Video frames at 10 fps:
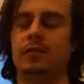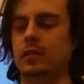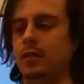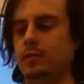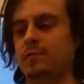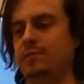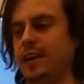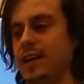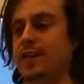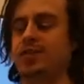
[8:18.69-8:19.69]

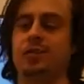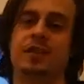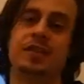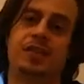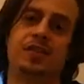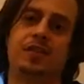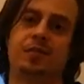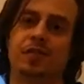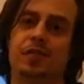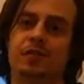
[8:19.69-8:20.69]
financial
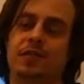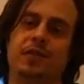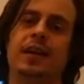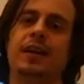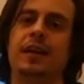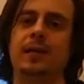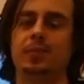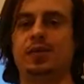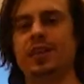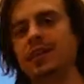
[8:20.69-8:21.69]
institution for the
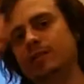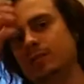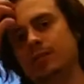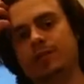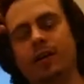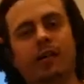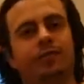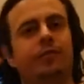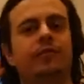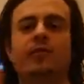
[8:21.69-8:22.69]
99% that would have
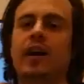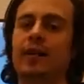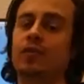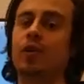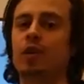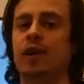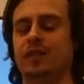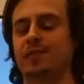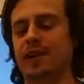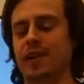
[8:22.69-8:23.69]
offered a lot of
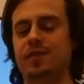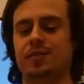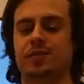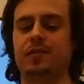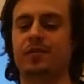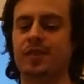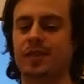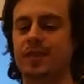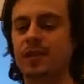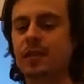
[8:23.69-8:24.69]
low-cost financial
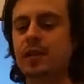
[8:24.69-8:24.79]
services.